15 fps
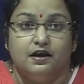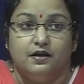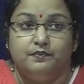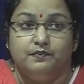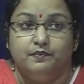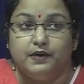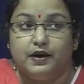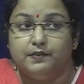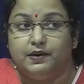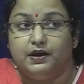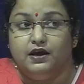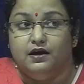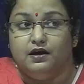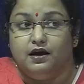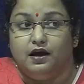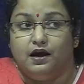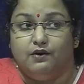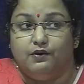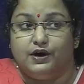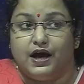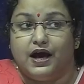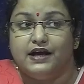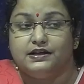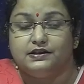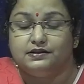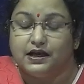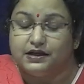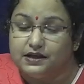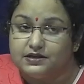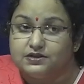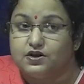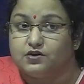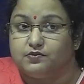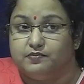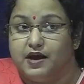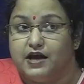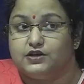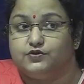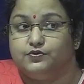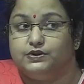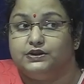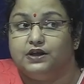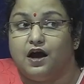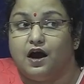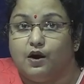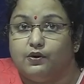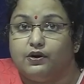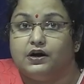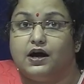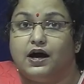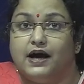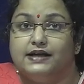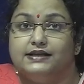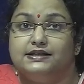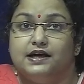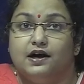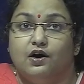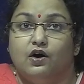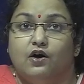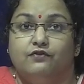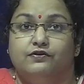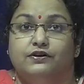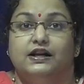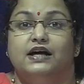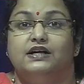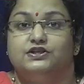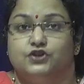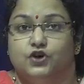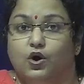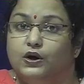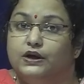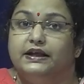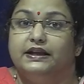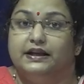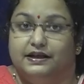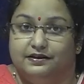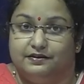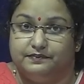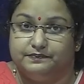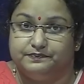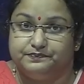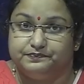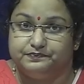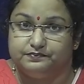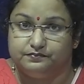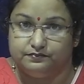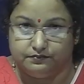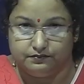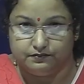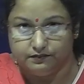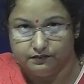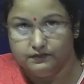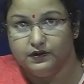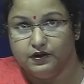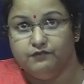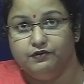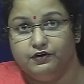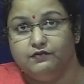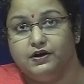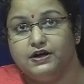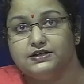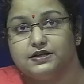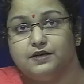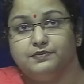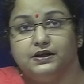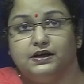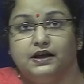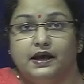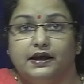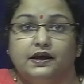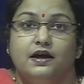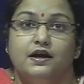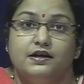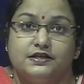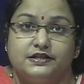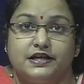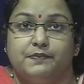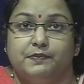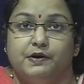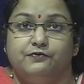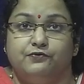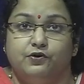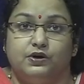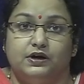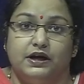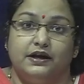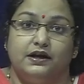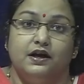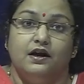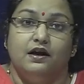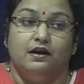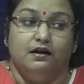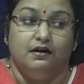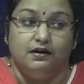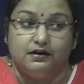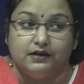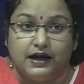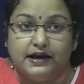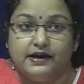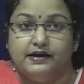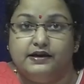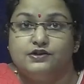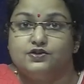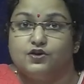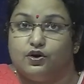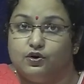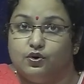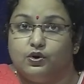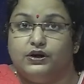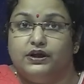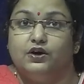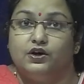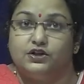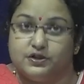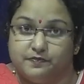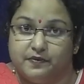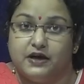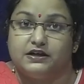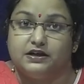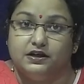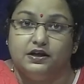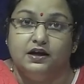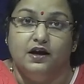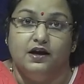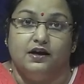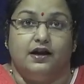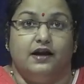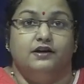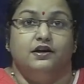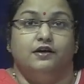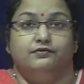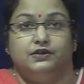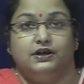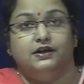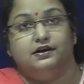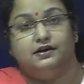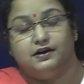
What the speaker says: maybe that does not match with our idea of lunch or dinner. We want something like staple food like rice or roti or chapati kind of thing,